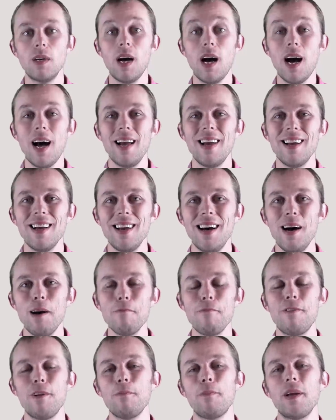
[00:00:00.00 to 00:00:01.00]
Hi,
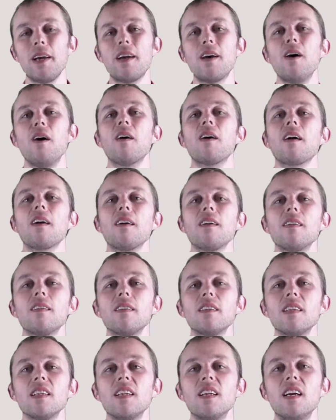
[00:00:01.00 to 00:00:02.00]
I'm Finn Peacock.
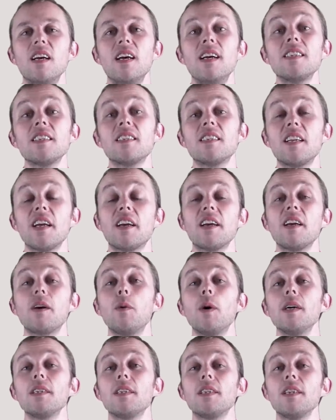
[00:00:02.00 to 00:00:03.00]
Here's a sticky
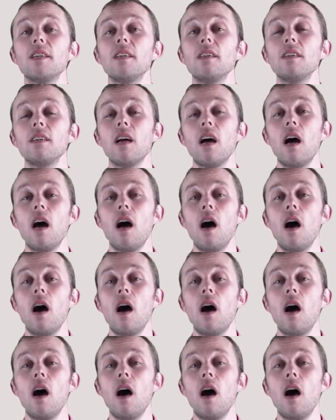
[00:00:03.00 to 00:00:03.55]
question.